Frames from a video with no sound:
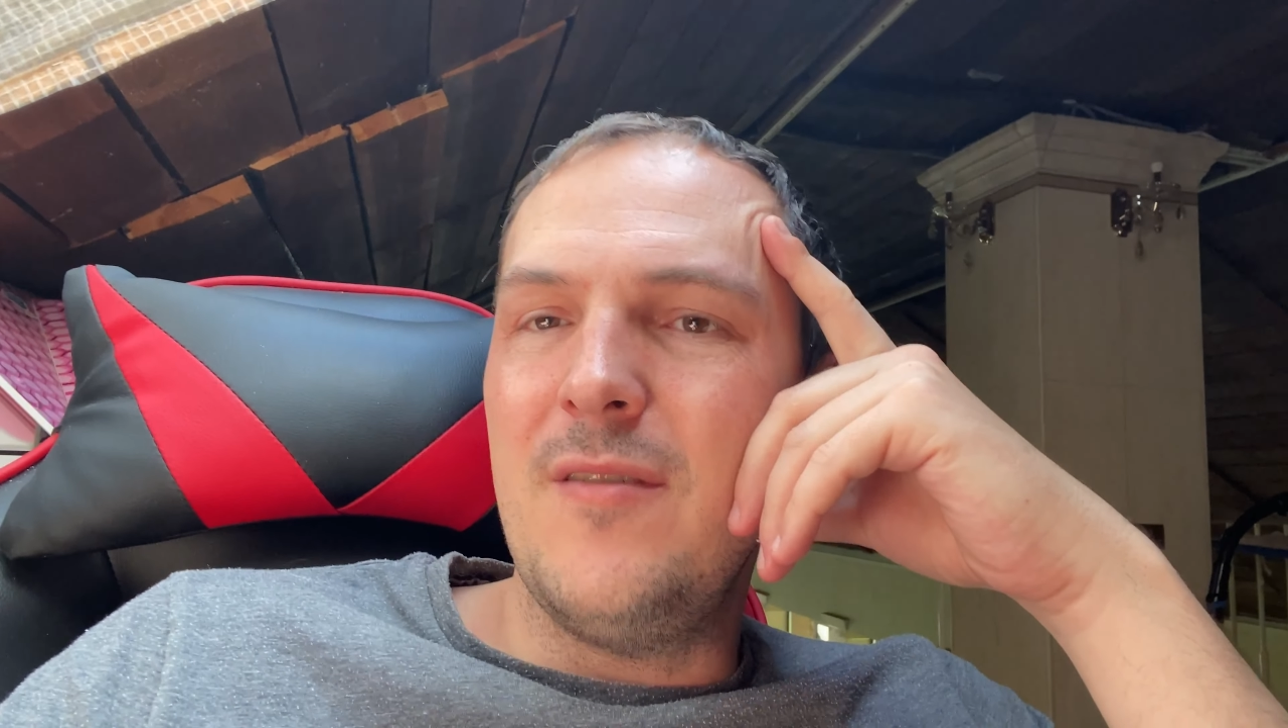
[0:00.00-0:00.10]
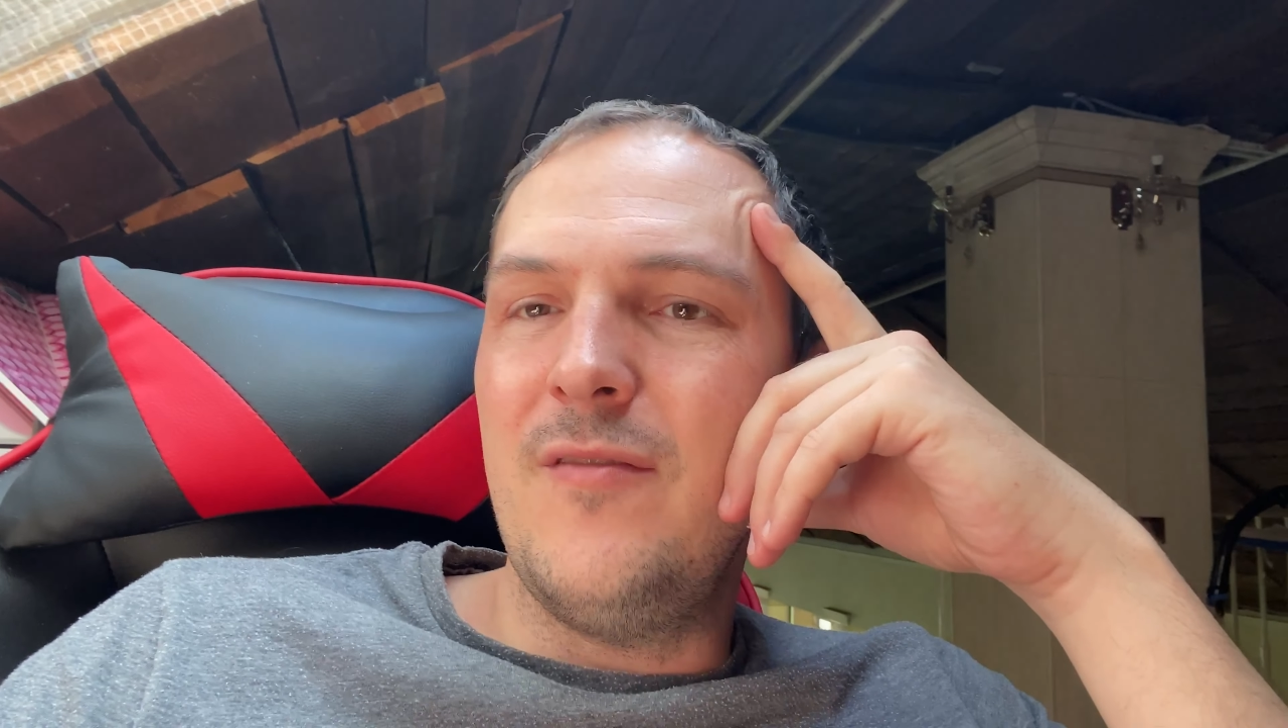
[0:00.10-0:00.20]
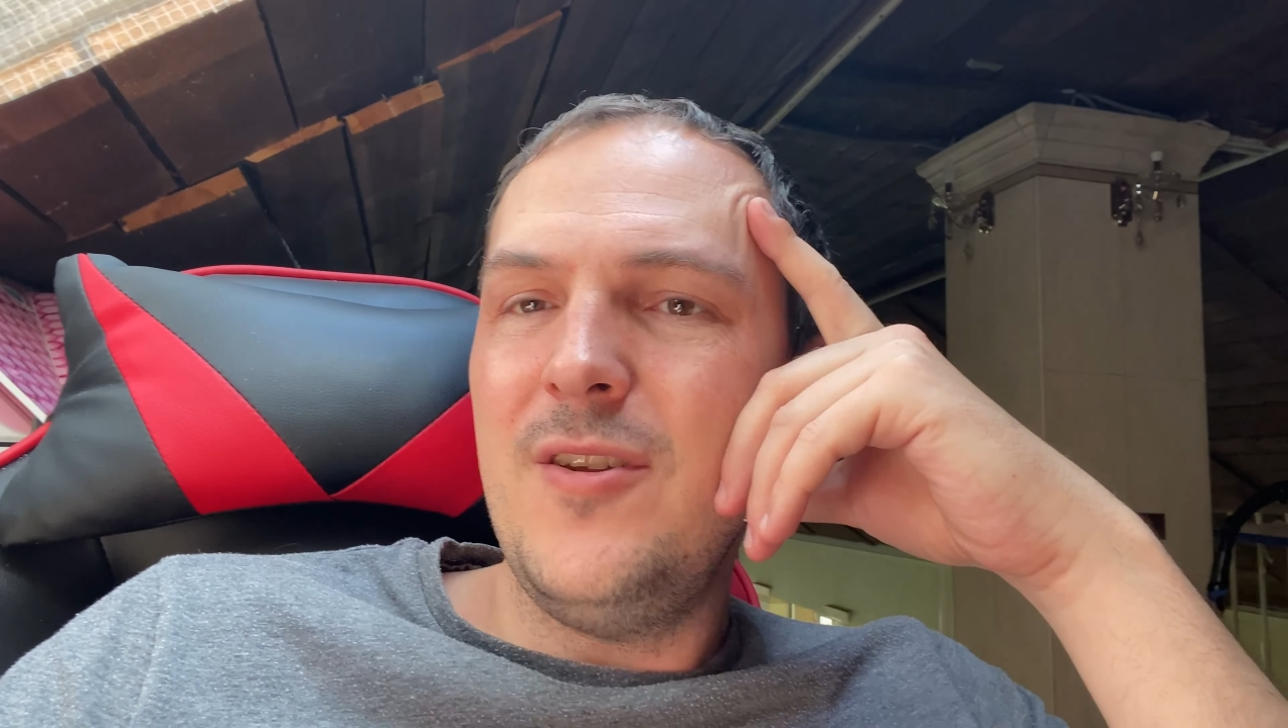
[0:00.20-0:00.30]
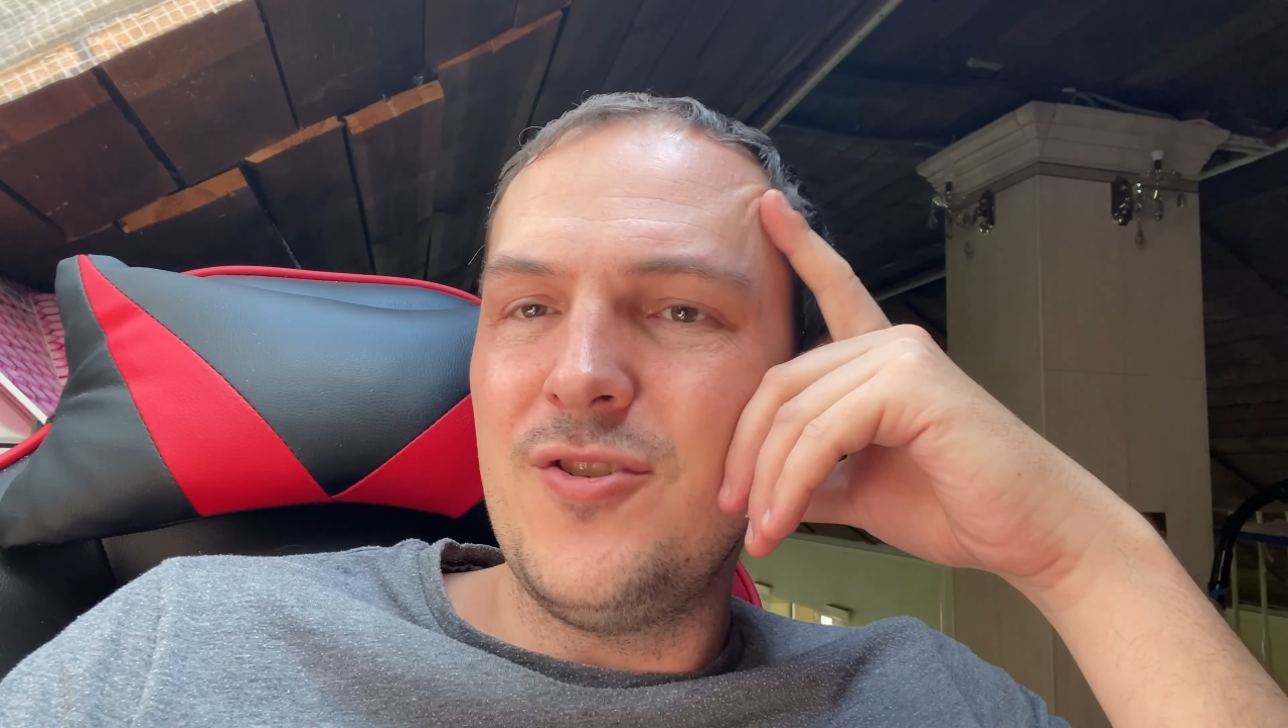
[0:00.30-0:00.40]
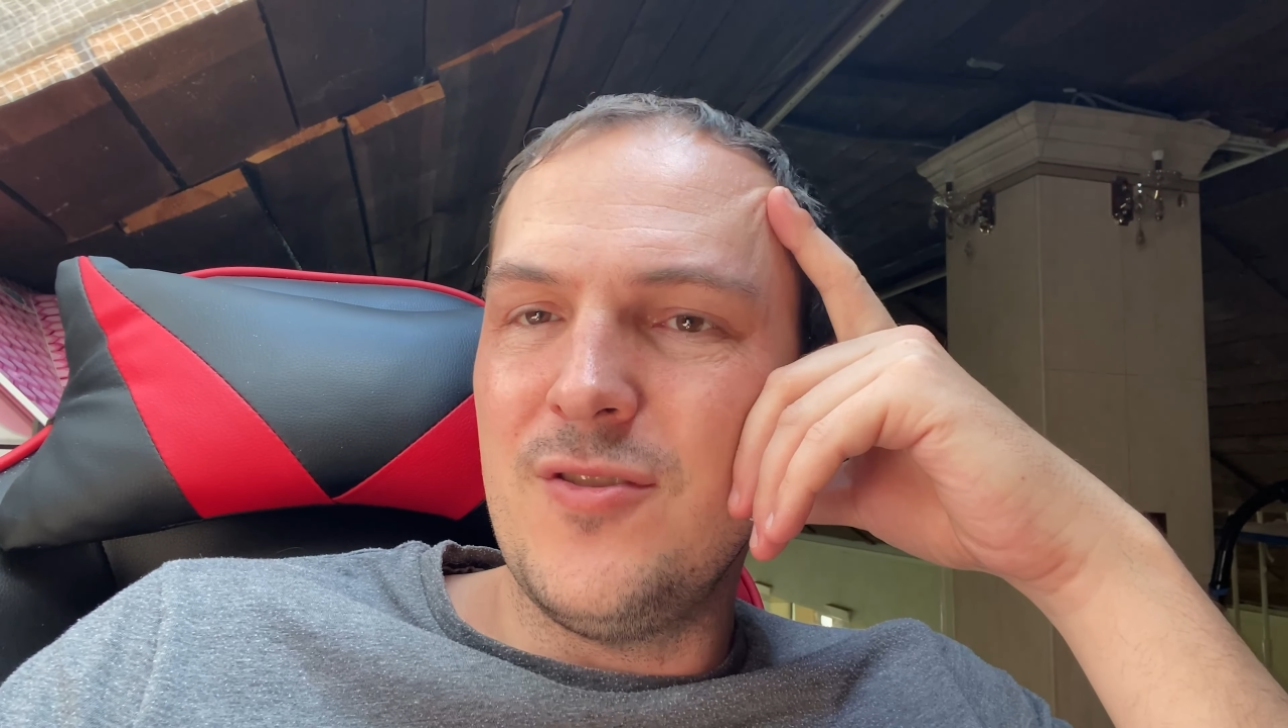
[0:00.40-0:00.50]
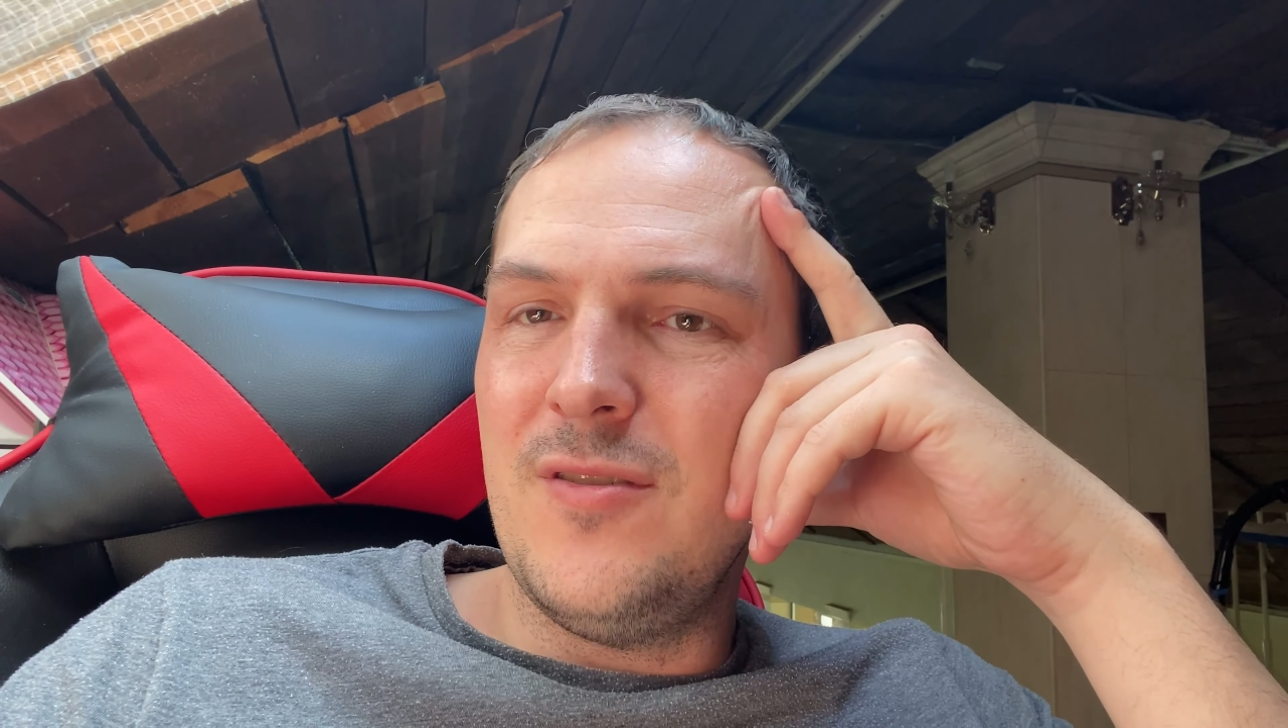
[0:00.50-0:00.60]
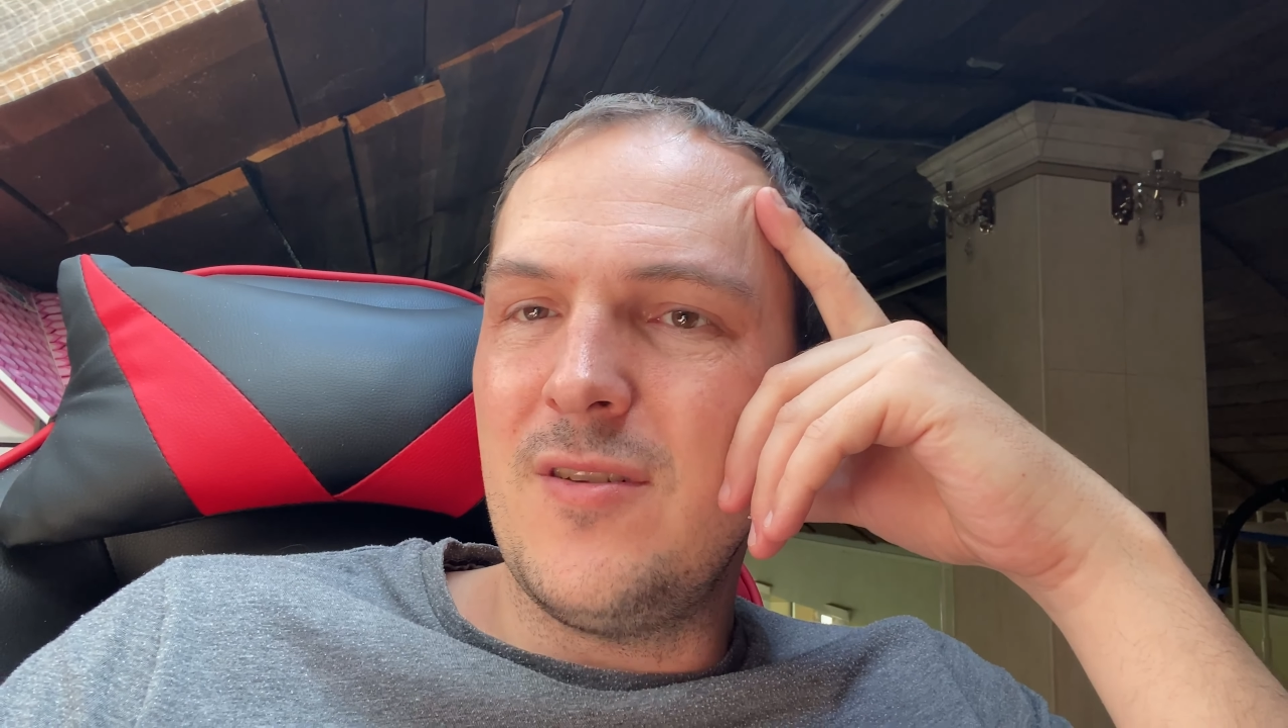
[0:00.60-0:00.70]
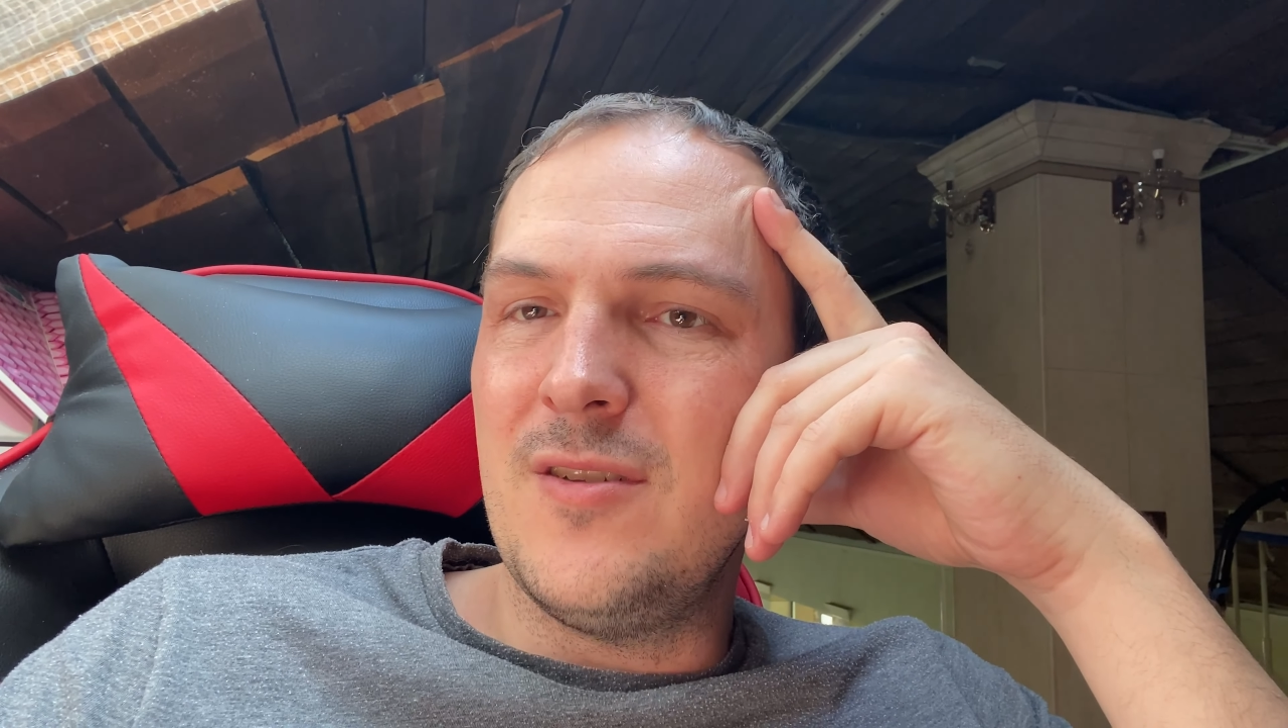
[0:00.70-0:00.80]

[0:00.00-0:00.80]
original